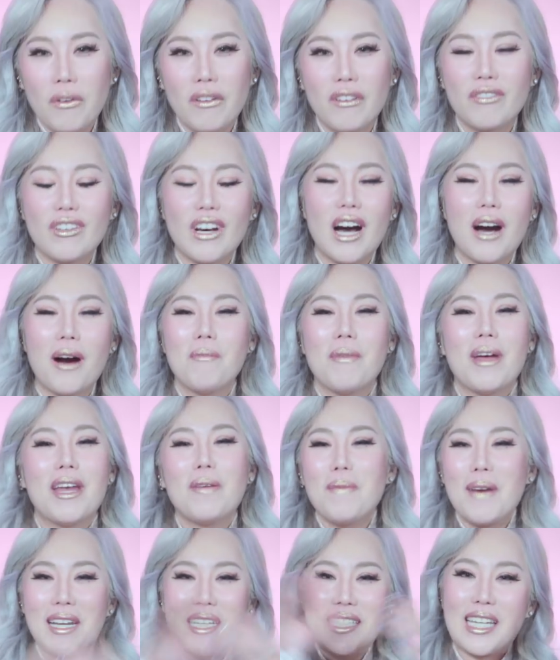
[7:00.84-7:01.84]
With
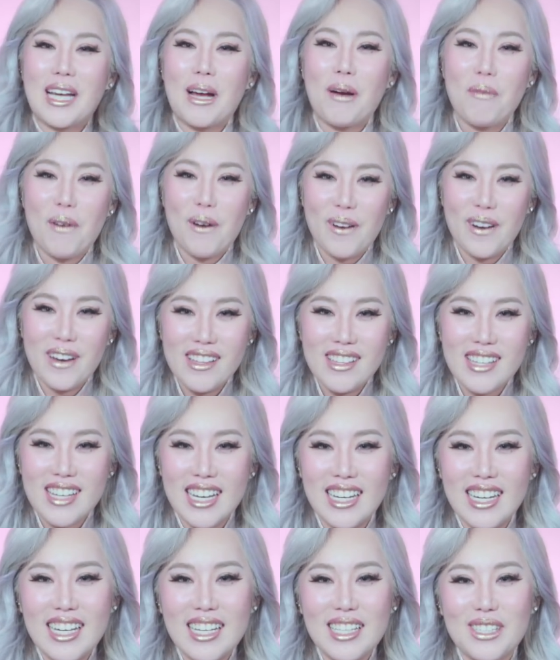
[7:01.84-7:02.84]
many Singaporeans
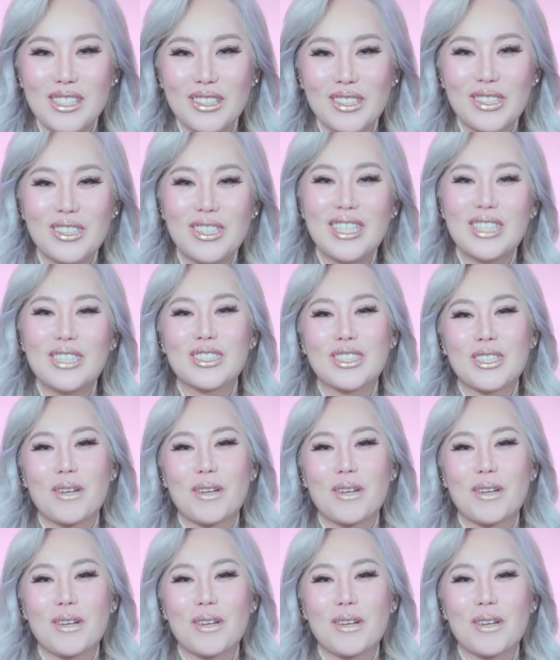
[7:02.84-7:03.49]
in it, so you need to